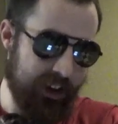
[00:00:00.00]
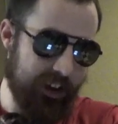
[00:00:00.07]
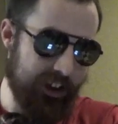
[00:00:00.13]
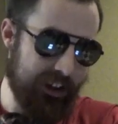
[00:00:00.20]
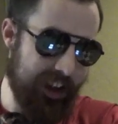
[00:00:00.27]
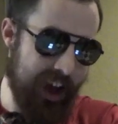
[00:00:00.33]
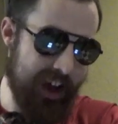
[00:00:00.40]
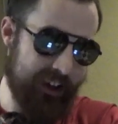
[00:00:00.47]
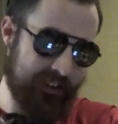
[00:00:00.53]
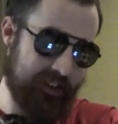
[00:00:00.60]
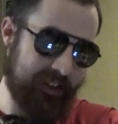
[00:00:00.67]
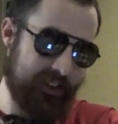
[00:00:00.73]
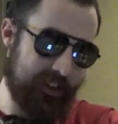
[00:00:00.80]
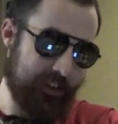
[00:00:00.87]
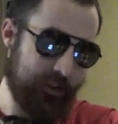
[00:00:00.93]

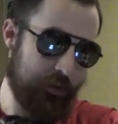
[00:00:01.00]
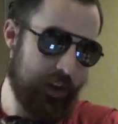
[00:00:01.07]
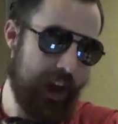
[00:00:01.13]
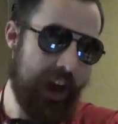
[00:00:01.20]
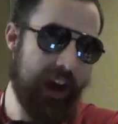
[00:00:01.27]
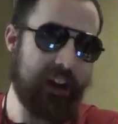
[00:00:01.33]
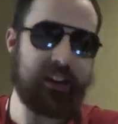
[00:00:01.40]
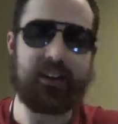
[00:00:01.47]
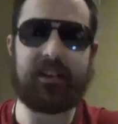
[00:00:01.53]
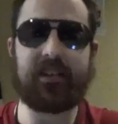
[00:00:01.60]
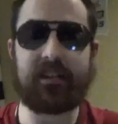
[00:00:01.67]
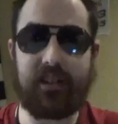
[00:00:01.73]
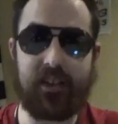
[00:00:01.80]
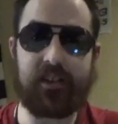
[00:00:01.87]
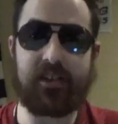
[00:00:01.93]
next we had
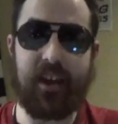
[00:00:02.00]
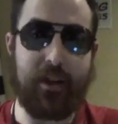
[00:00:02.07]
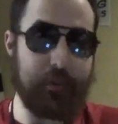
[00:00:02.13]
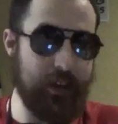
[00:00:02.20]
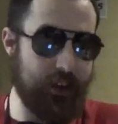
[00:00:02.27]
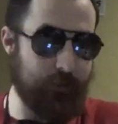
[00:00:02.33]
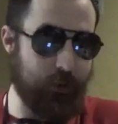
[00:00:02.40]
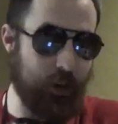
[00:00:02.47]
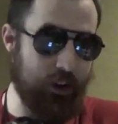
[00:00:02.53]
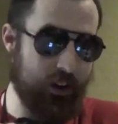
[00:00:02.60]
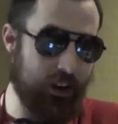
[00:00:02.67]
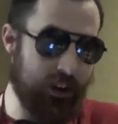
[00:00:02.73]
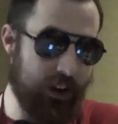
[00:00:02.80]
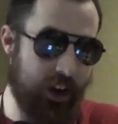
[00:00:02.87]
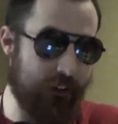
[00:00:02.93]
Sammy Guevara
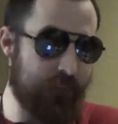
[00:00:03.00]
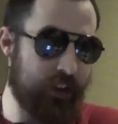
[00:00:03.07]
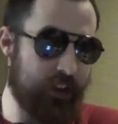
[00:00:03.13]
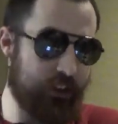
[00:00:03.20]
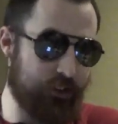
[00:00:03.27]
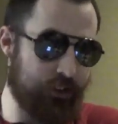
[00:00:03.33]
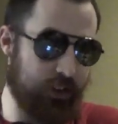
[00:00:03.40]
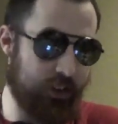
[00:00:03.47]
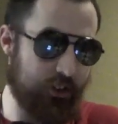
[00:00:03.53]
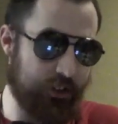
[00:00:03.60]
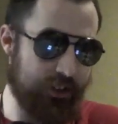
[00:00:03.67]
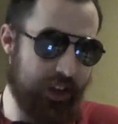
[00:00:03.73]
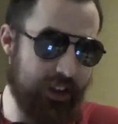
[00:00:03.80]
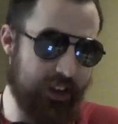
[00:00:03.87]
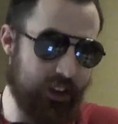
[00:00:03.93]
of the Inner Circle
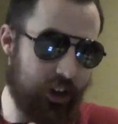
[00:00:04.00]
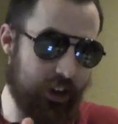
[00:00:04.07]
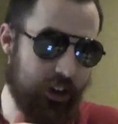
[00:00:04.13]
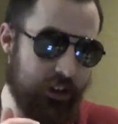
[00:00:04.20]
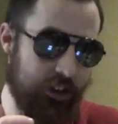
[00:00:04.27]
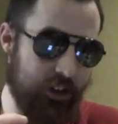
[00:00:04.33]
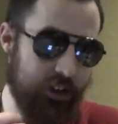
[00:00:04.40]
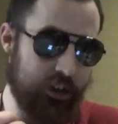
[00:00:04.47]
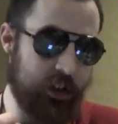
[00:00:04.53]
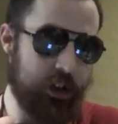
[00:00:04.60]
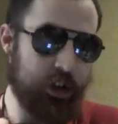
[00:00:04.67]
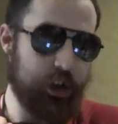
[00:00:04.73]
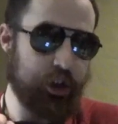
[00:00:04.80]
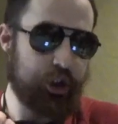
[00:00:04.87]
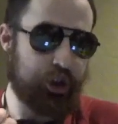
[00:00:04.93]
taking on
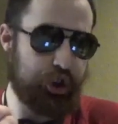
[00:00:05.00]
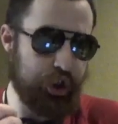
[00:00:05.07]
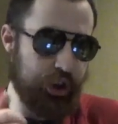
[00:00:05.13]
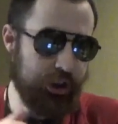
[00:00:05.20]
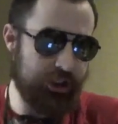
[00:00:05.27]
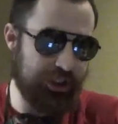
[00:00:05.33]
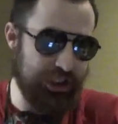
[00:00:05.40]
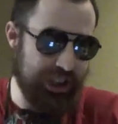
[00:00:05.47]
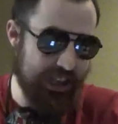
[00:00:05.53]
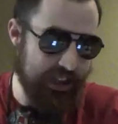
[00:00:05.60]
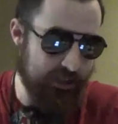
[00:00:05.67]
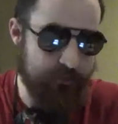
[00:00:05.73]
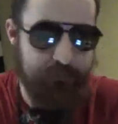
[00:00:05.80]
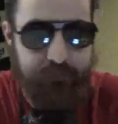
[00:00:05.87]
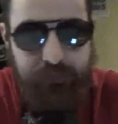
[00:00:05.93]
Shug
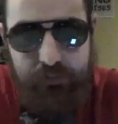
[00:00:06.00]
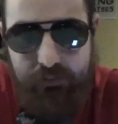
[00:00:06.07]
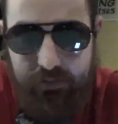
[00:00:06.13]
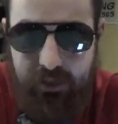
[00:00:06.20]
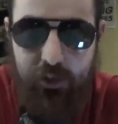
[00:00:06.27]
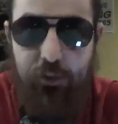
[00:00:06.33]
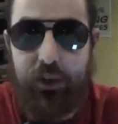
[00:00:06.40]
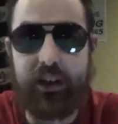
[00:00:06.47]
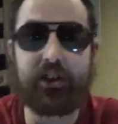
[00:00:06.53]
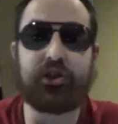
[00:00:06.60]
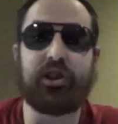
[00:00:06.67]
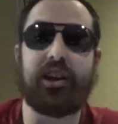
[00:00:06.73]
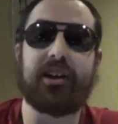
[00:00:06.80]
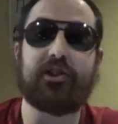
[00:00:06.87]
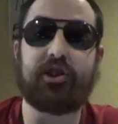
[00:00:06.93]
G, which
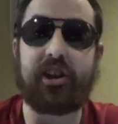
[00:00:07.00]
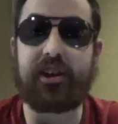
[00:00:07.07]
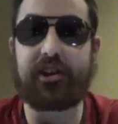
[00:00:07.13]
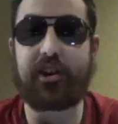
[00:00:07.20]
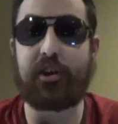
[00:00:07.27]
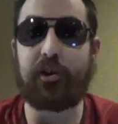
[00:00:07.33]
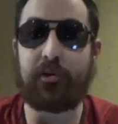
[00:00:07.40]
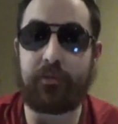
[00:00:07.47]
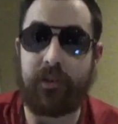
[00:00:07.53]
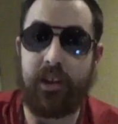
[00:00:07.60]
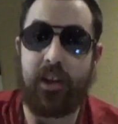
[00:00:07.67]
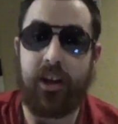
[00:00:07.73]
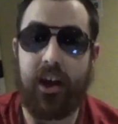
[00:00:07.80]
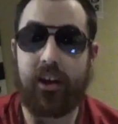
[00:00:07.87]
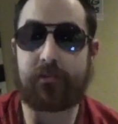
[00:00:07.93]
Jericho
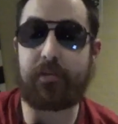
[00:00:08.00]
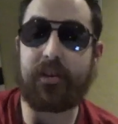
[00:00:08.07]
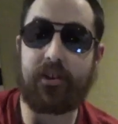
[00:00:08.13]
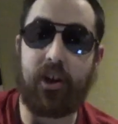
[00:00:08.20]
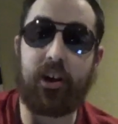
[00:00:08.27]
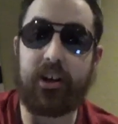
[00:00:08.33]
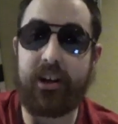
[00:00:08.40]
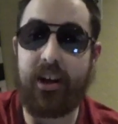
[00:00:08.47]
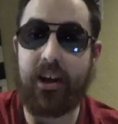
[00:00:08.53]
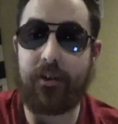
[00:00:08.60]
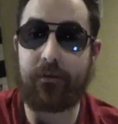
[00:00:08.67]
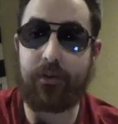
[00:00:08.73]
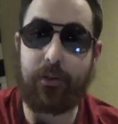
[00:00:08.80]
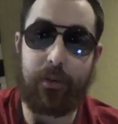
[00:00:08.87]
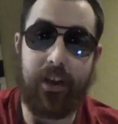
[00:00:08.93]
has been calling him
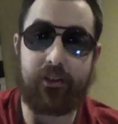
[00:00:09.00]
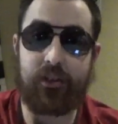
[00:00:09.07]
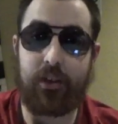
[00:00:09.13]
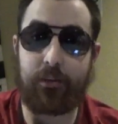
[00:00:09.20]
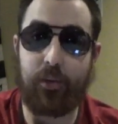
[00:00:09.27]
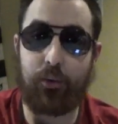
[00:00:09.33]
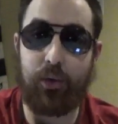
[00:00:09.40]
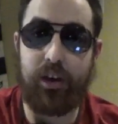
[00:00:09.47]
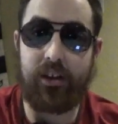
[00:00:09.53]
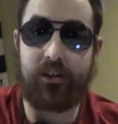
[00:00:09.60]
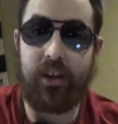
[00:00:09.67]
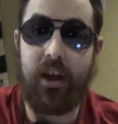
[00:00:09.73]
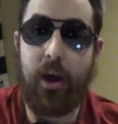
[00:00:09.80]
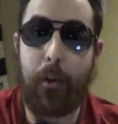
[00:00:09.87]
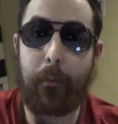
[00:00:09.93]
for the past couple of weeks.
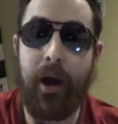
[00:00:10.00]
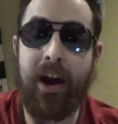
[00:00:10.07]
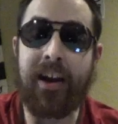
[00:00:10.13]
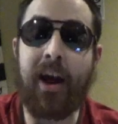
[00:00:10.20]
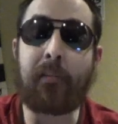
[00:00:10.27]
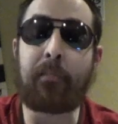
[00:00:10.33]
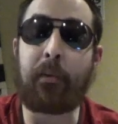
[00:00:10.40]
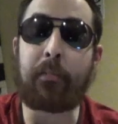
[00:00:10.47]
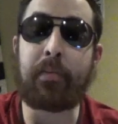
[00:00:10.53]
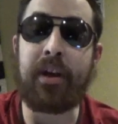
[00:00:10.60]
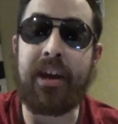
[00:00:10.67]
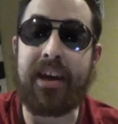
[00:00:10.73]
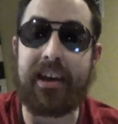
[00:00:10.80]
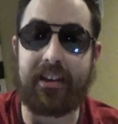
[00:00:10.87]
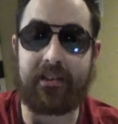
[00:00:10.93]
Pineapple
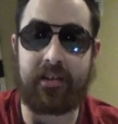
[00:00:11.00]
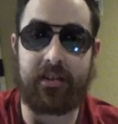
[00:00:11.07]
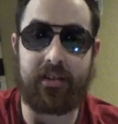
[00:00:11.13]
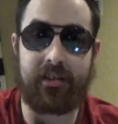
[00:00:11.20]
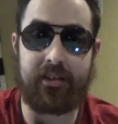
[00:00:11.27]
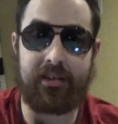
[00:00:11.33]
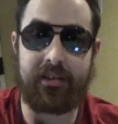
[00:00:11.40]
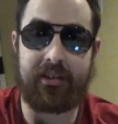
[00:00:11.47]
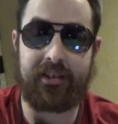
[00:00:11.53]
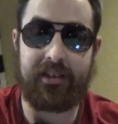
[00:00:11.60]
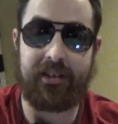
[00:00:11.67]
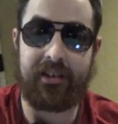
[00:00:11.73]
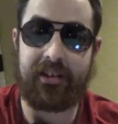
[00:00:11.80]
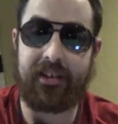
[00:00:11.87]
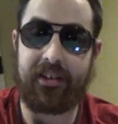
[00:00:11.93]
Pete,
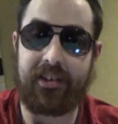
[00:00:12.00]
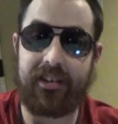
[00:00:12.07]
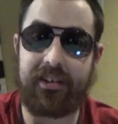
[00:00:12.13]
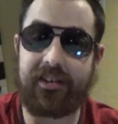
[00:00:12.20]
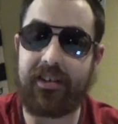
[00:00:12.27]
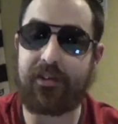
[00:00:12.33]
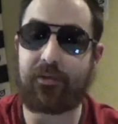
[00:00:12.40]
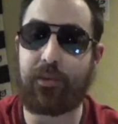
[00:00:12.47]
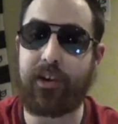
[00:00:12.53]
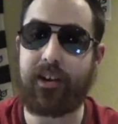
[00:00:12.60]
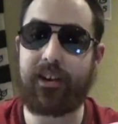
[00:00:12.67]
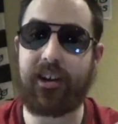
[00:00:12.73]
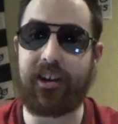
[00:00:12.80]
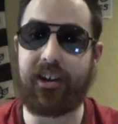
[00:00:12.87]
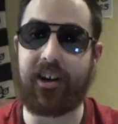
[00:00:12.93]
because he's wearing
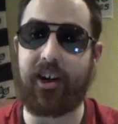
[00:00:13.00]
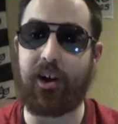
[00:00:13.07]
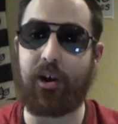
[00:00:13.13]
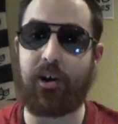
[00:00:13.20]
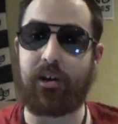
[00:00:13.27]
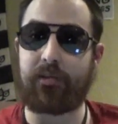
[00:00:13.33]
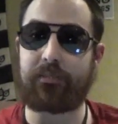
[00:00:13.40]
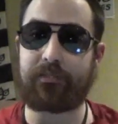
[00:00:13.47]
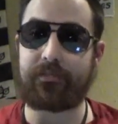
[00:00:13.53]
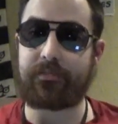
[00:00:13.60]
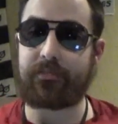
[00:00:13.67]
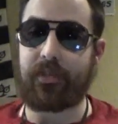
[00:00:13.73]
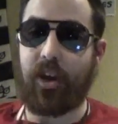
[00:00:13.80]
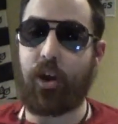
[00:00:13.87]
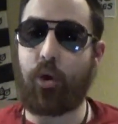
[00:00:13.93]
a
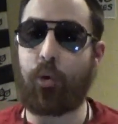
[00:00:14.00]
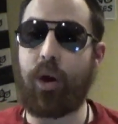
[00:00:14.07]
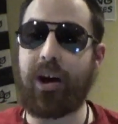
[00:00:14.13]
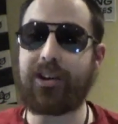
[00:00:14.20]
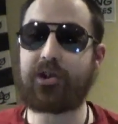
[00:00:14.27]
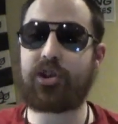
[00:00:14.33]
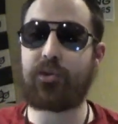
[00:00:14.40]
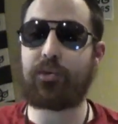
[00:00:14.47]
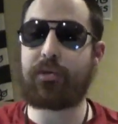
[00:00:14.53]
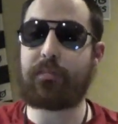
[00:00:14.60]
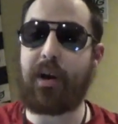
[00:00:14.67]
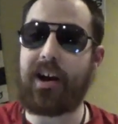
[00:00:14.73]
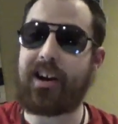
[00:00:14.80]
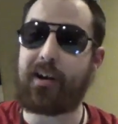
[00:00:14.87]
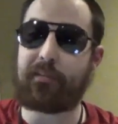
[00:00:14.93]
Hawaiian shirt with
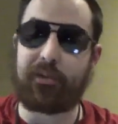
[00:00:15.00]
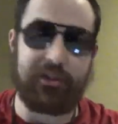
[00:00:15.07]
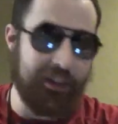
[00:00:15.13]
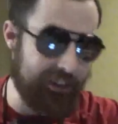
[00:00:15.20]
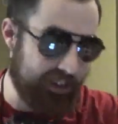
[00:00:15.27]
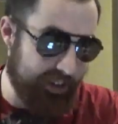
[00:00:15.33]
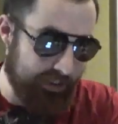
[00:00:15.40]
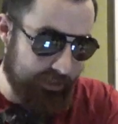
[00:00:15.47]
pineapples on there.